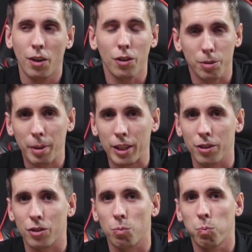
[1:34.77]

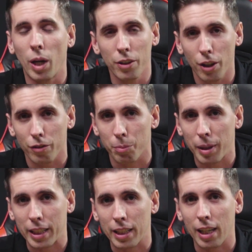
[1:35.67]
Ultimaker is well known for
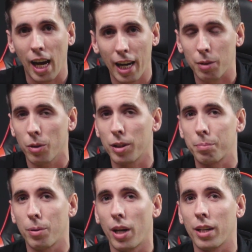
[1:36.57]
making high
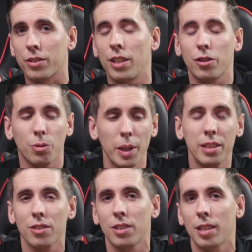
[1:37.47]
quality products, and it's
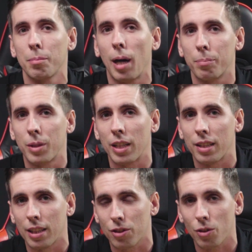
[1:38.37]
great to see them
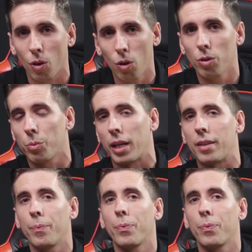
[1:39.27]
update this old one.